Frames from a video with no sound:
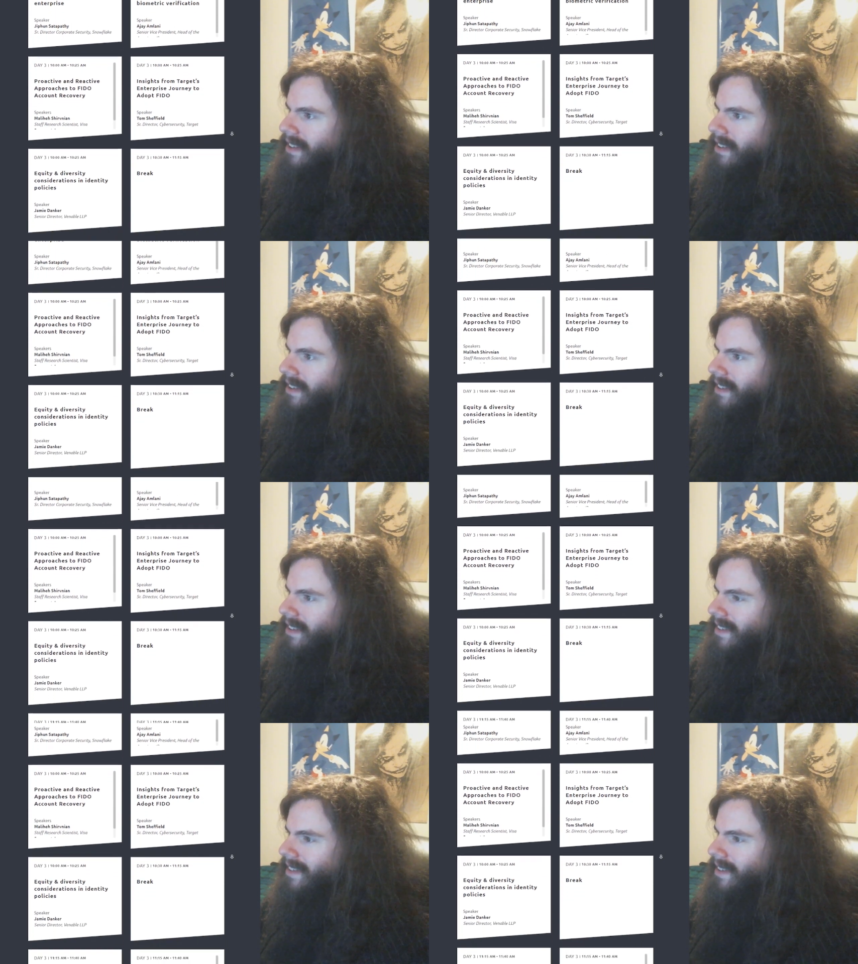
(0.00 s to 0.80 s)

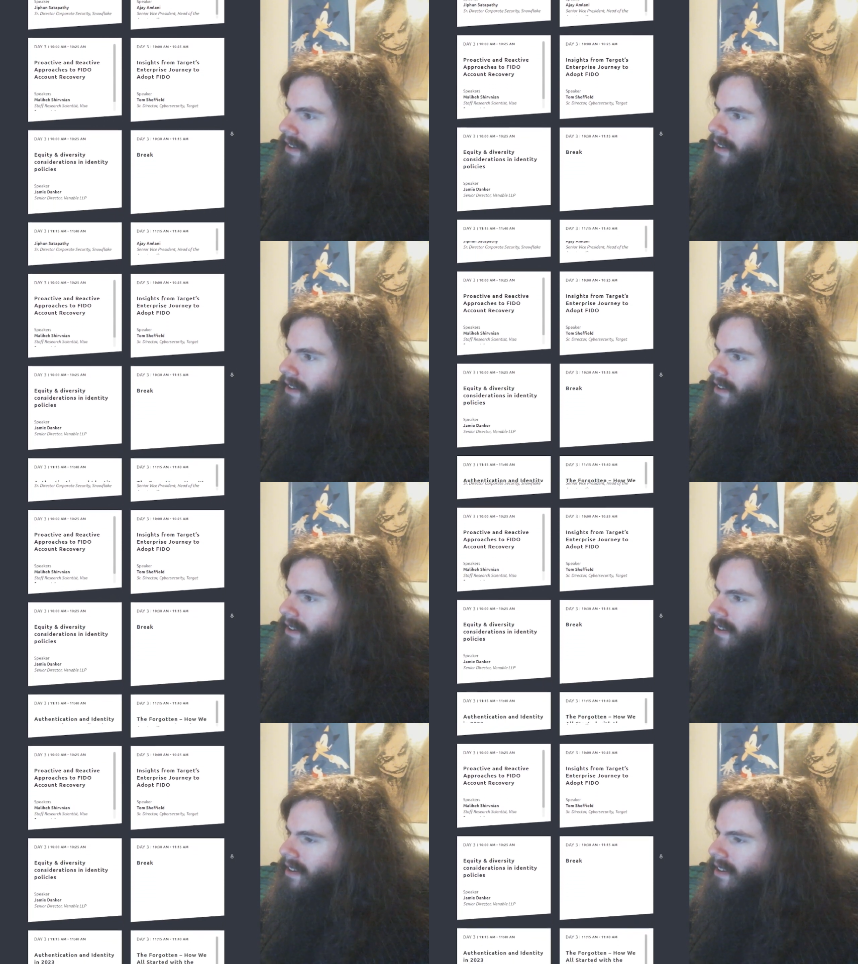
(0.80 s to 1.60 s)

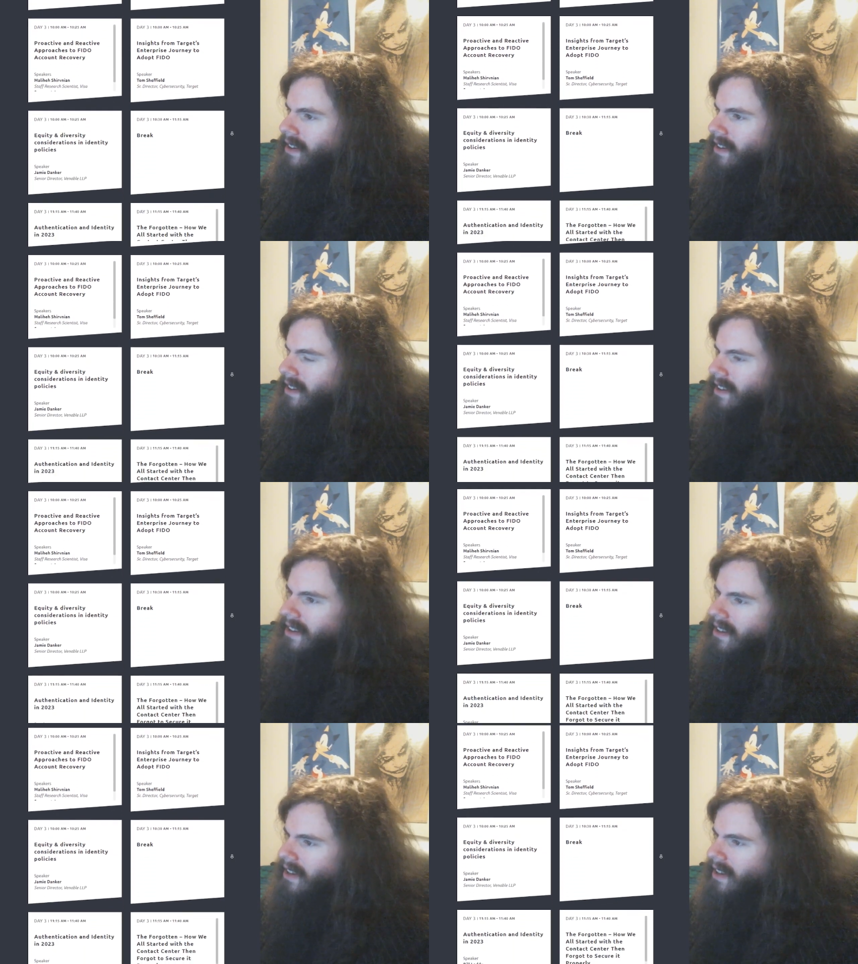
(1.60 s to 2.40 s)
(silence)